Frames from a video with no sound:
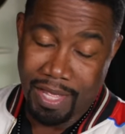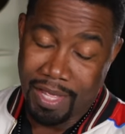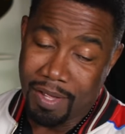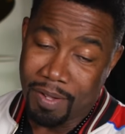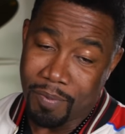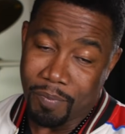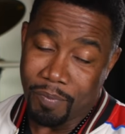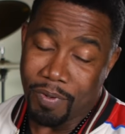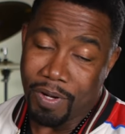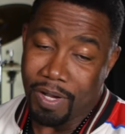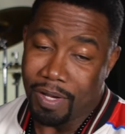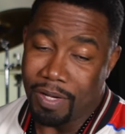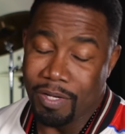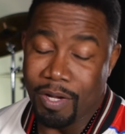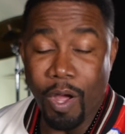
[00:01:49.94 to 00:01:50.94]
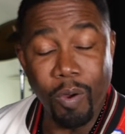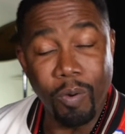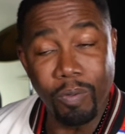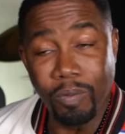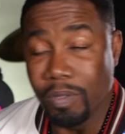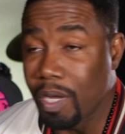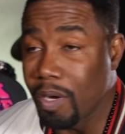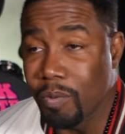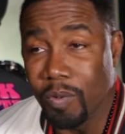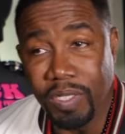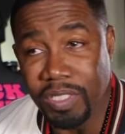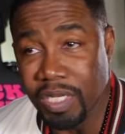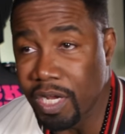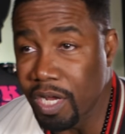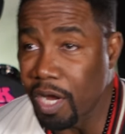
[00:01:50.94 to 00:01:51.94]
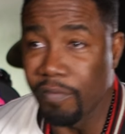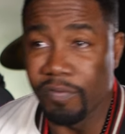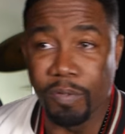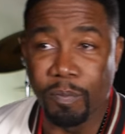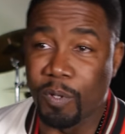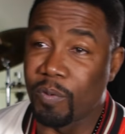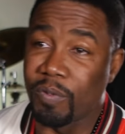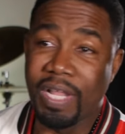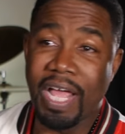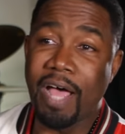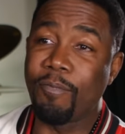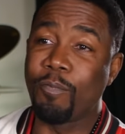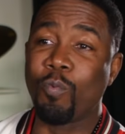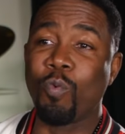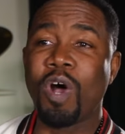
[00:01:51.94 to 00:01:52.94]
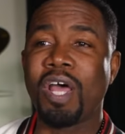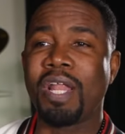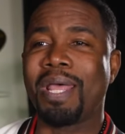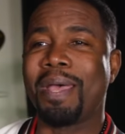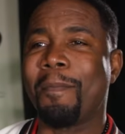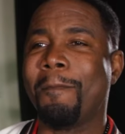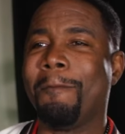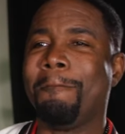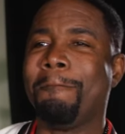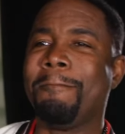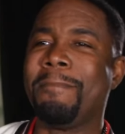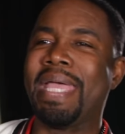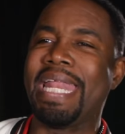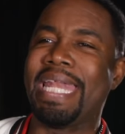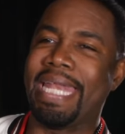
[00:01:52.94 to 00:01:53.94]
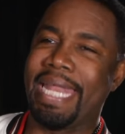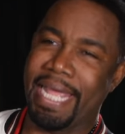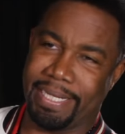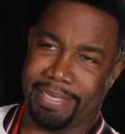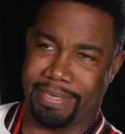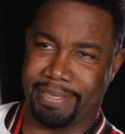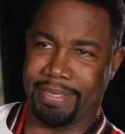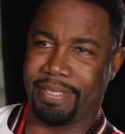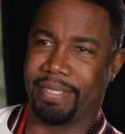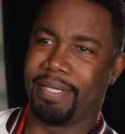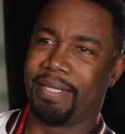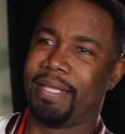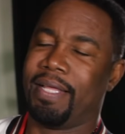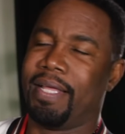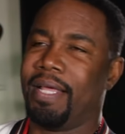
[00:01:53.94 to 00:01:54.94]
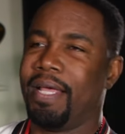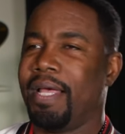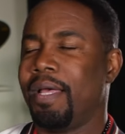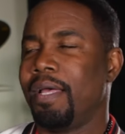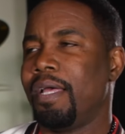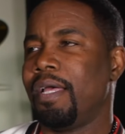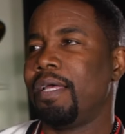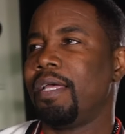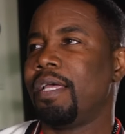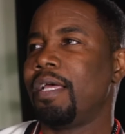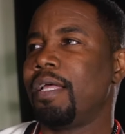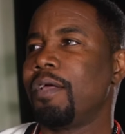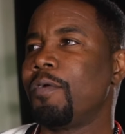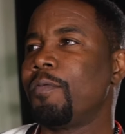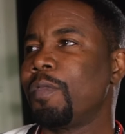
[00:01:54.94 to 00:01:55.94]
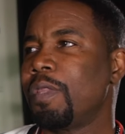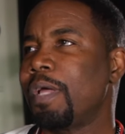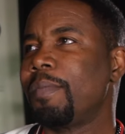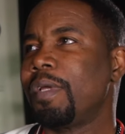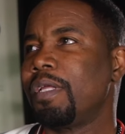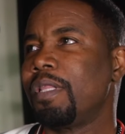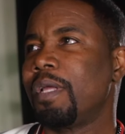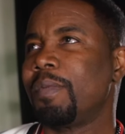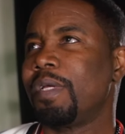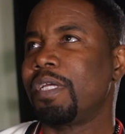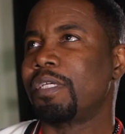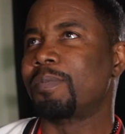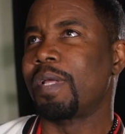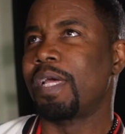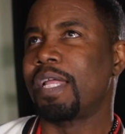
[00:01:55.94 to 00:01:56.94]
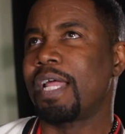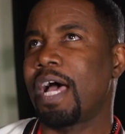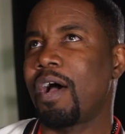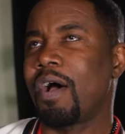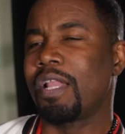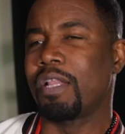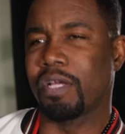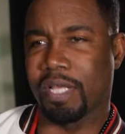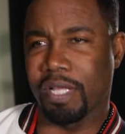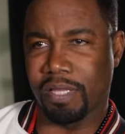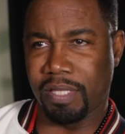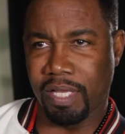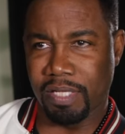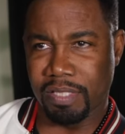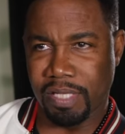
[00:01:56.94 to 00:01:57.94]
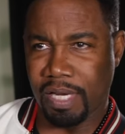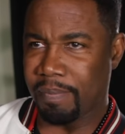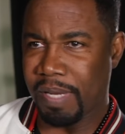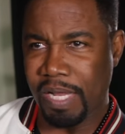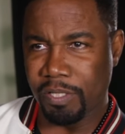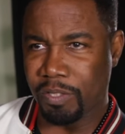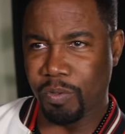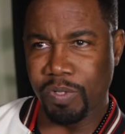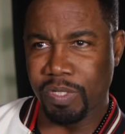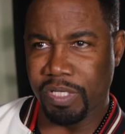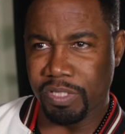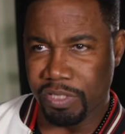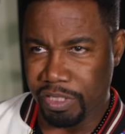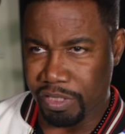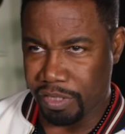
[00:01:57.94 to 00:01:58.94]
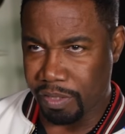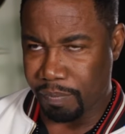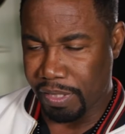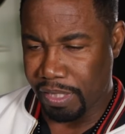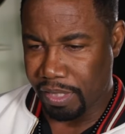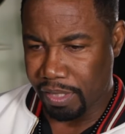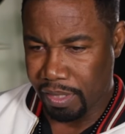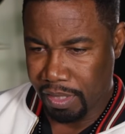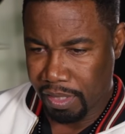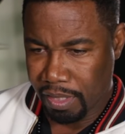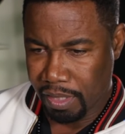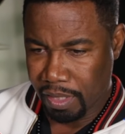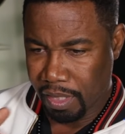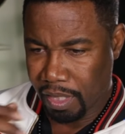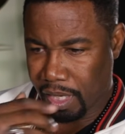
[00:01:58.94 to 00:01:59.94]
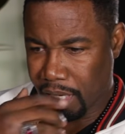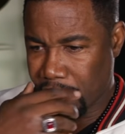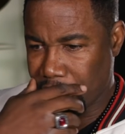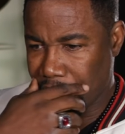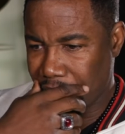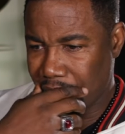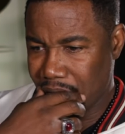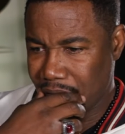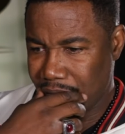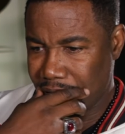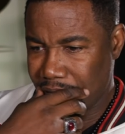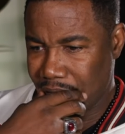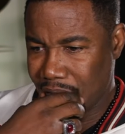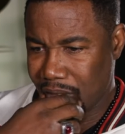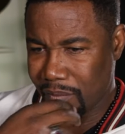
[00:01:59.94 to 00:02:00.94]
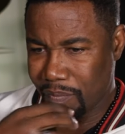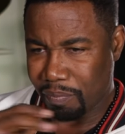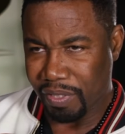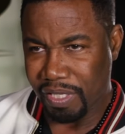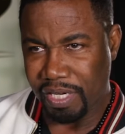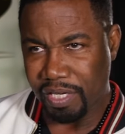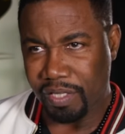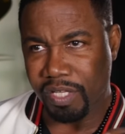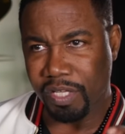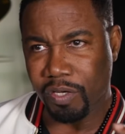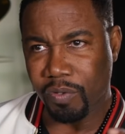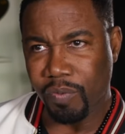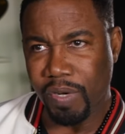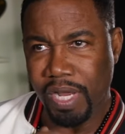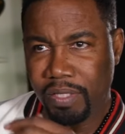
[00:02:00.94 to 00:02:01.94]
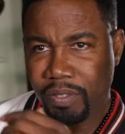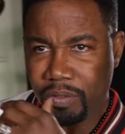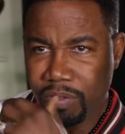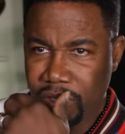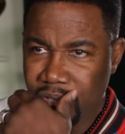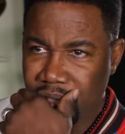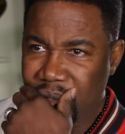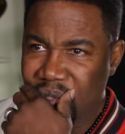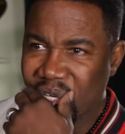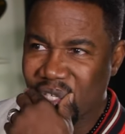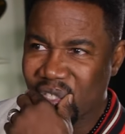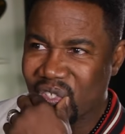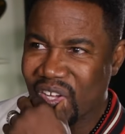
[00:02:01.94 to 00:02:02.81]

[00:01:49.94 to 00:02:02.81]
Mel on the Bruh, set? No, no, wasn't uncomfortable. Not one minute. Okay. Uh, let me let me explain how I look at things, and I'm not doing this just to be uh, politically correct or just you know